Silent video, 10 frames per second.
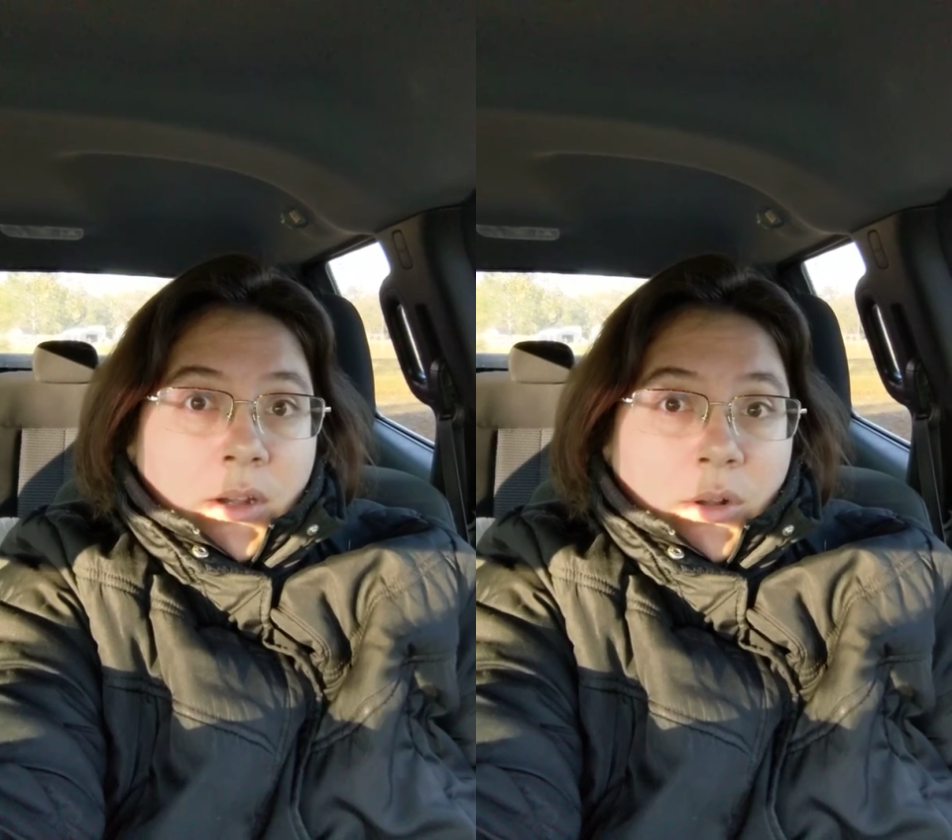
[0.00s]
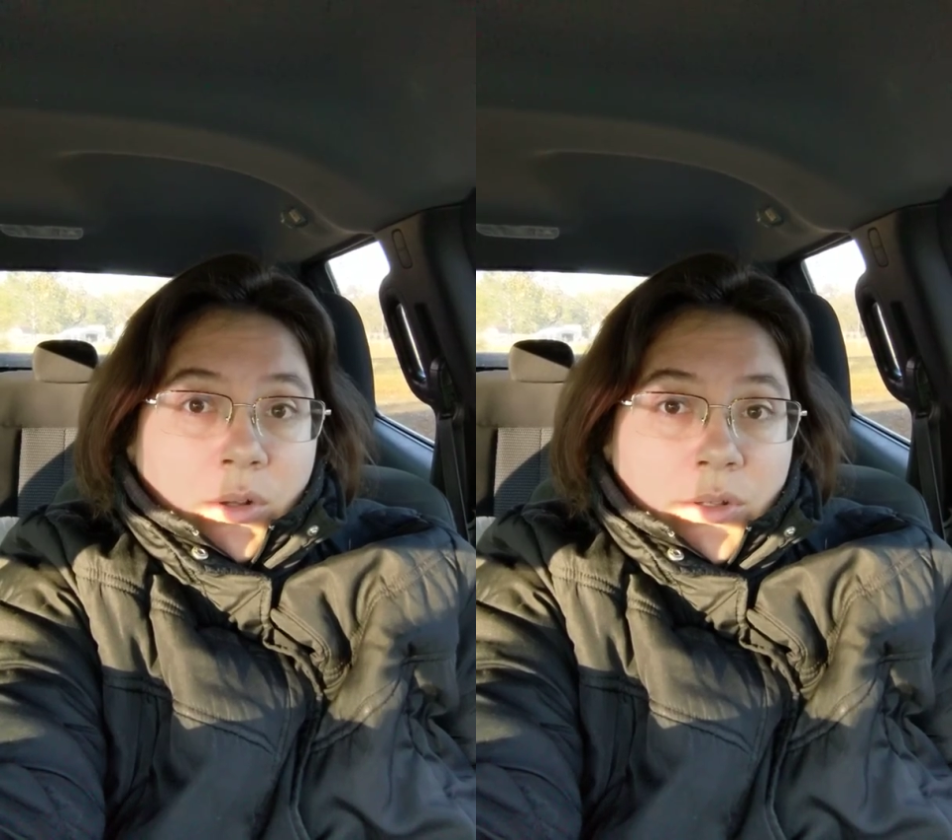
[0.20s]

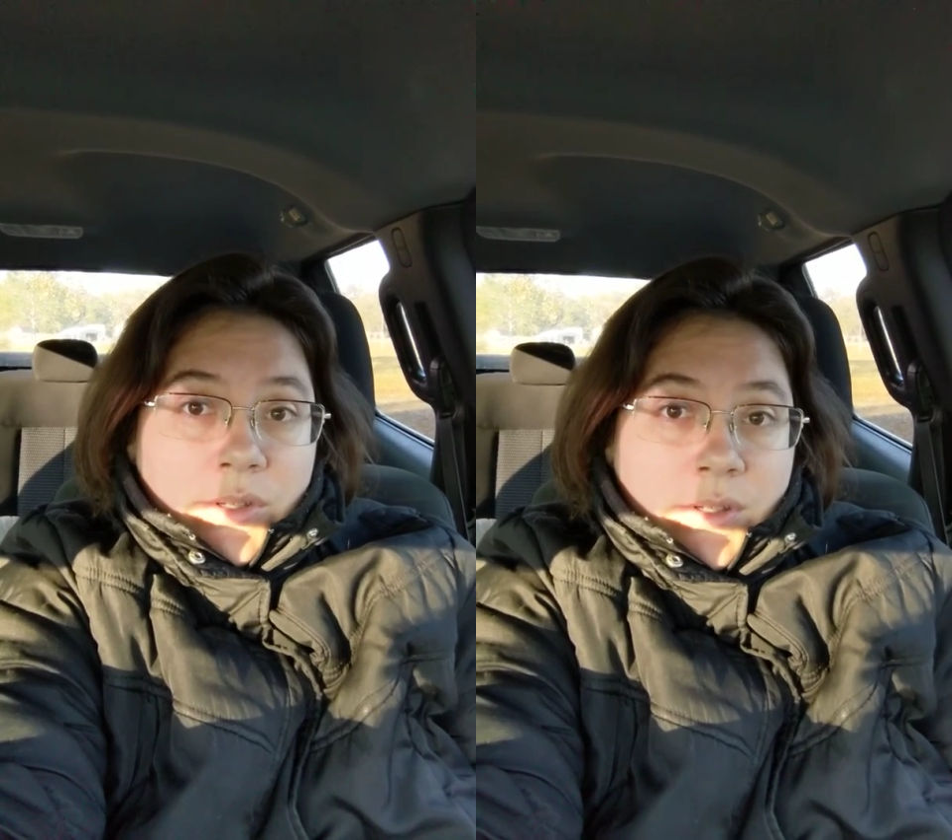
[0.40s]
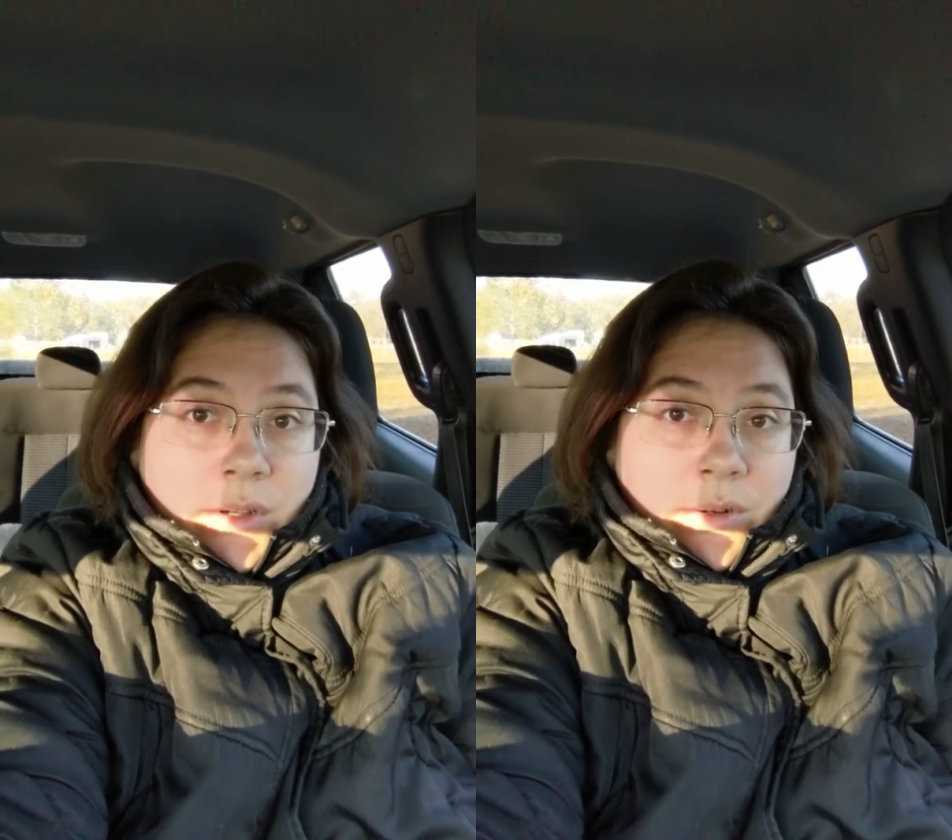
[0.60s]
I'll
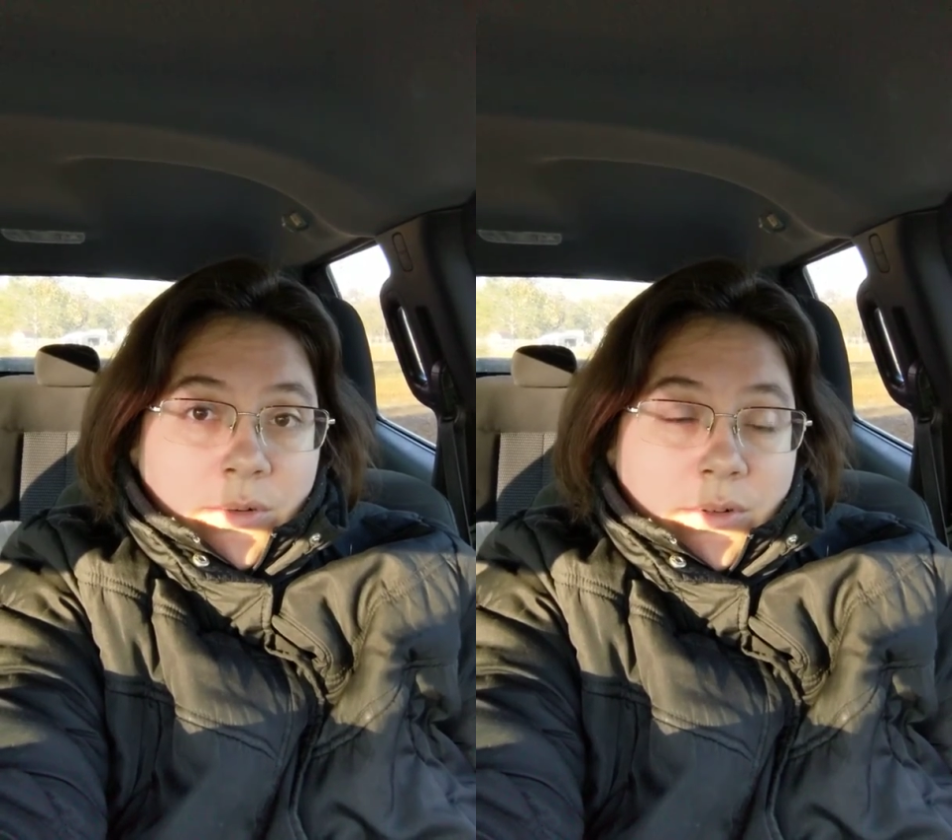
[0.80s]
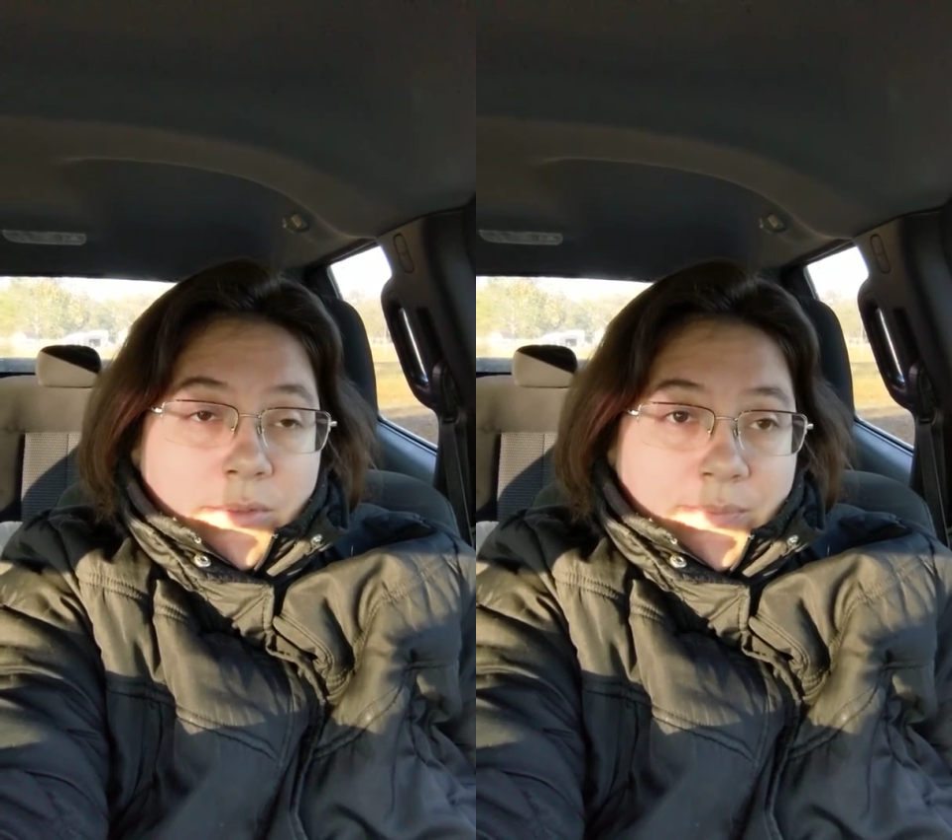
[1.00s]

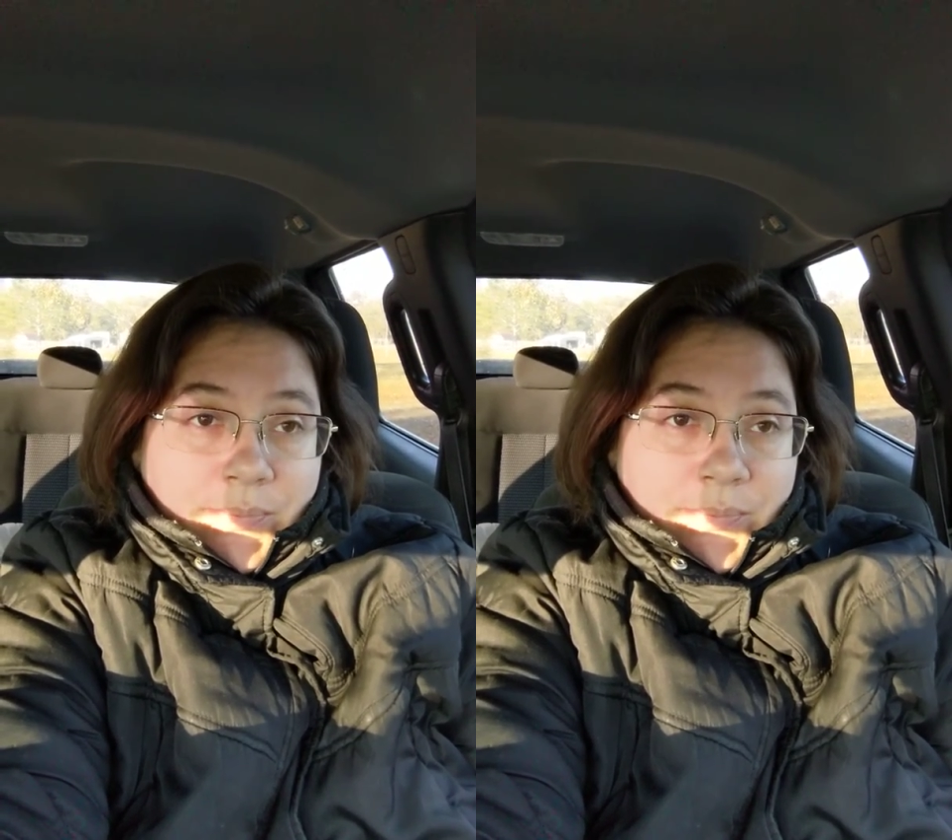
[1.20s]
also